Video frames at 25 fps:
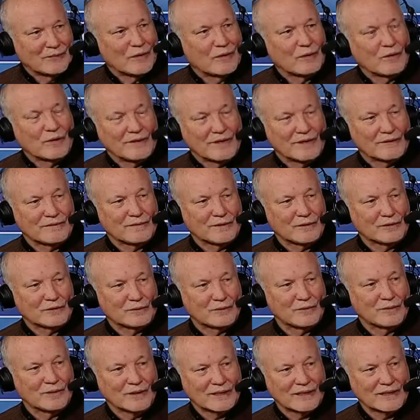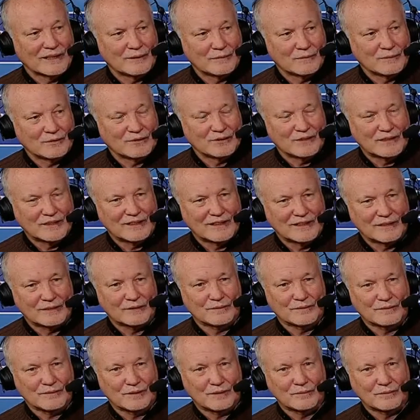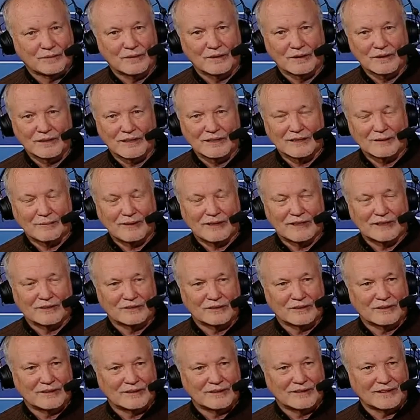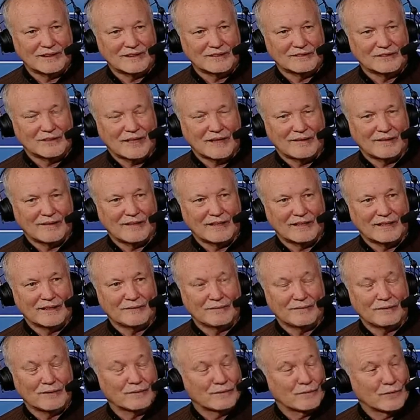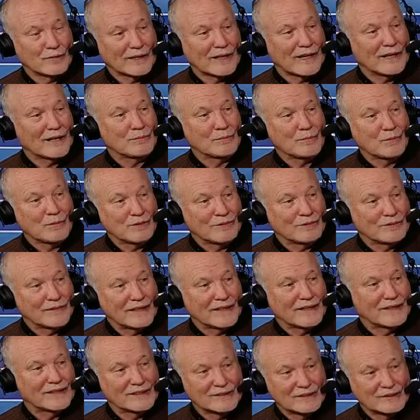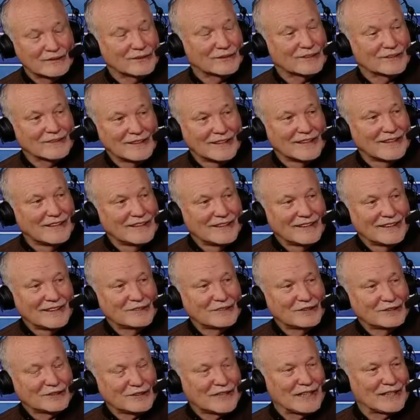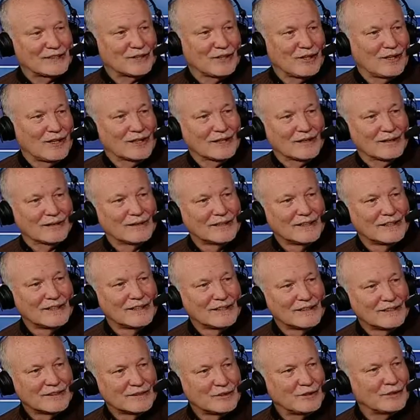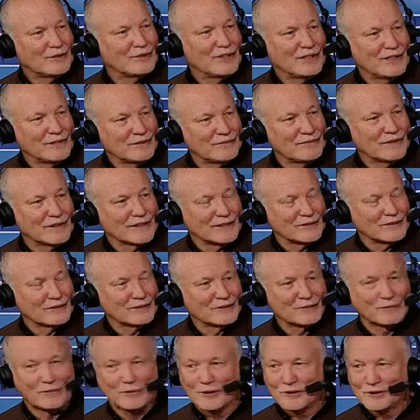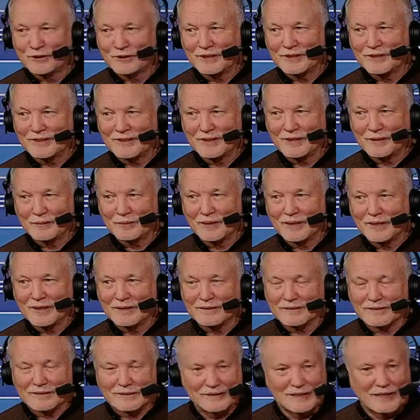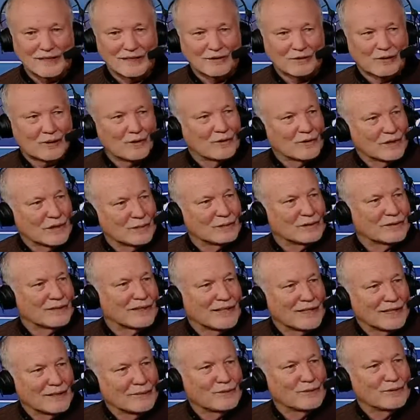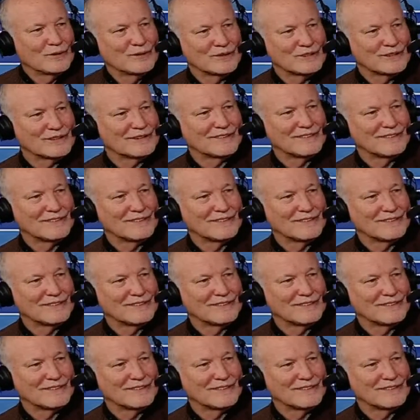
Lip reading: wrote in that first book, and it's a fun book. I mean, it's I think for Cowboy fans, and it just has a lot of unique, funny stories in there about kind of growing up with the Cowboys.